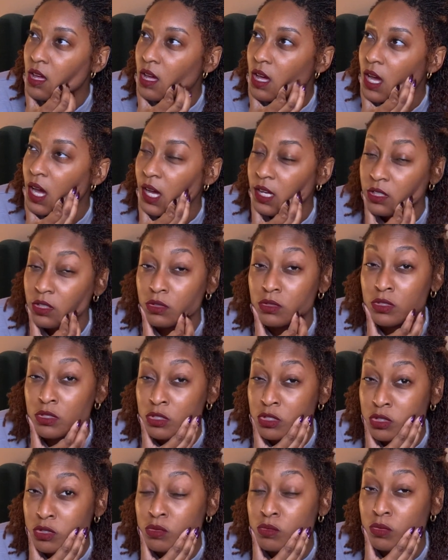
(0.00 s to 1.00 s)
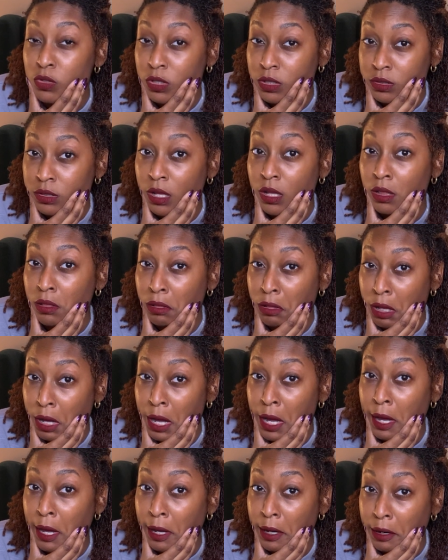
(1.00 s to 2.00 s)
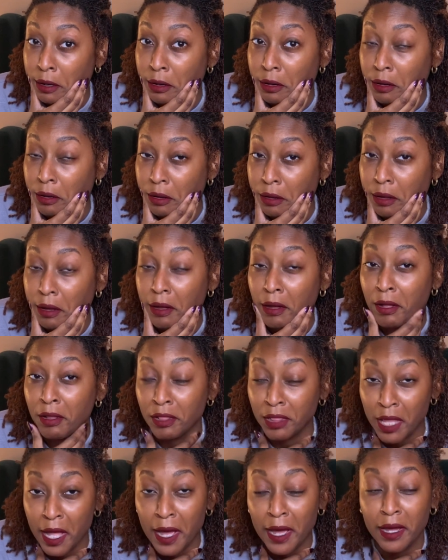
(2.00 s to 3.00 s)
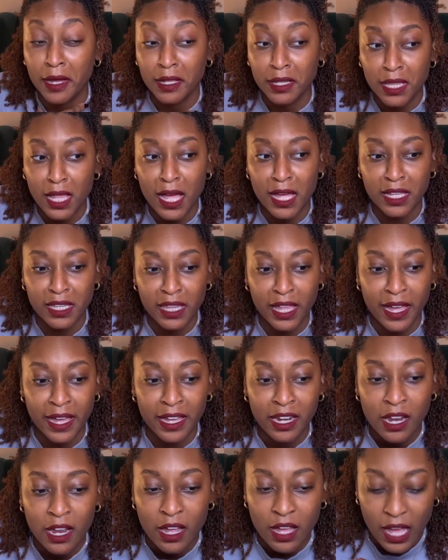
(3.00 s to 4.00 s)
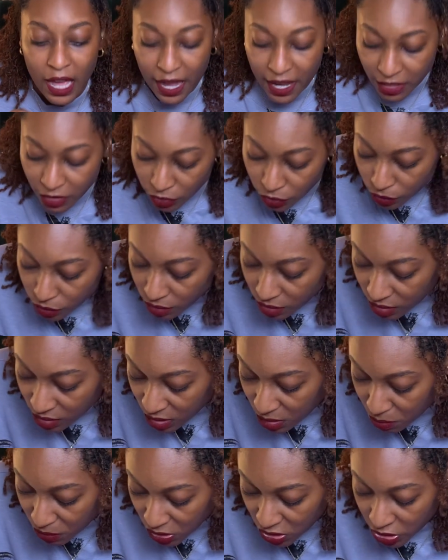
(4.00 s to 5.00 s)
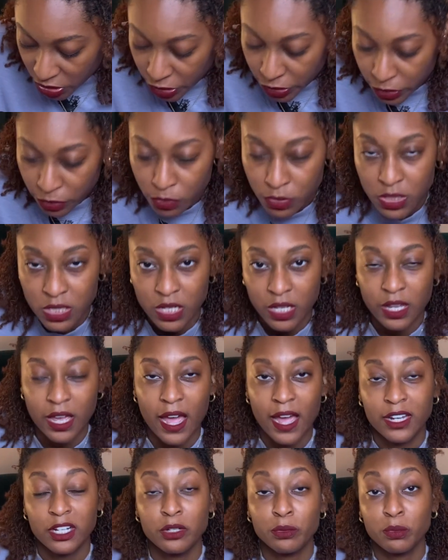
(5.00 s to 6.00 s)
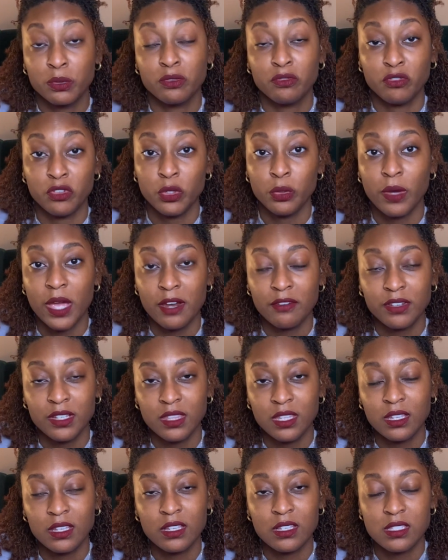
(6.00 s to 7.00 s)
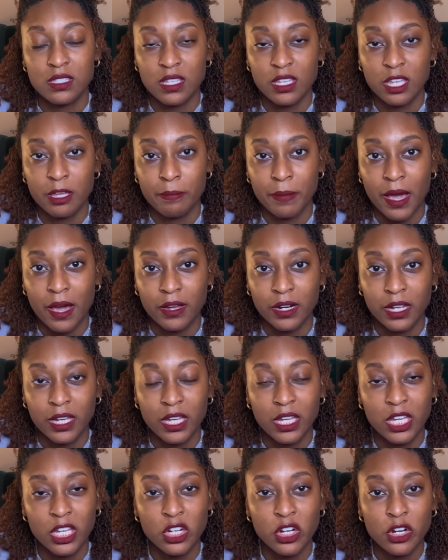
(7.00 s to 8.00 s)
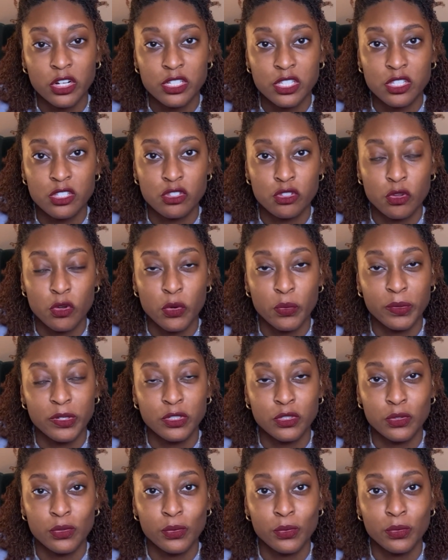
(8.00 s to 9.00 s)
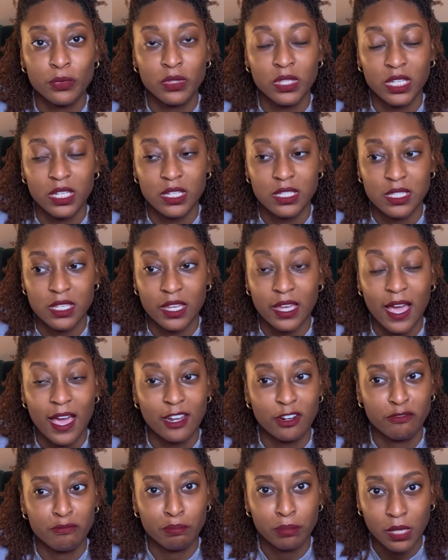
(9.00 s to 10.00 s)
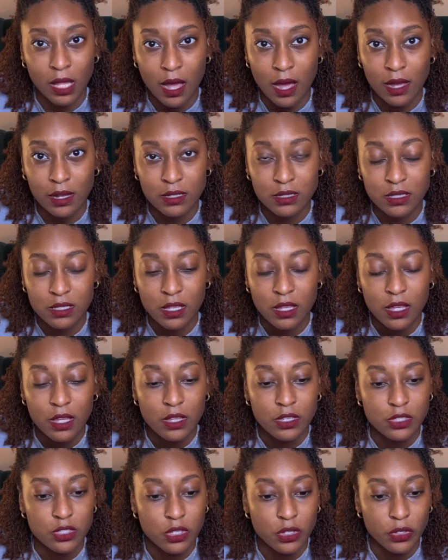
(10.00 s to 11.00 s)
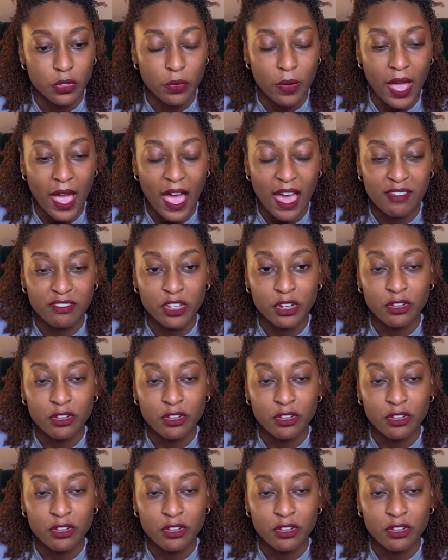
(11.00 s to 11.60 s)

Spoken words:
I used UWorld a lot. I use these materials to kind of review everything, because think about it. In nursing school, we do things in kind of blocks. So you have your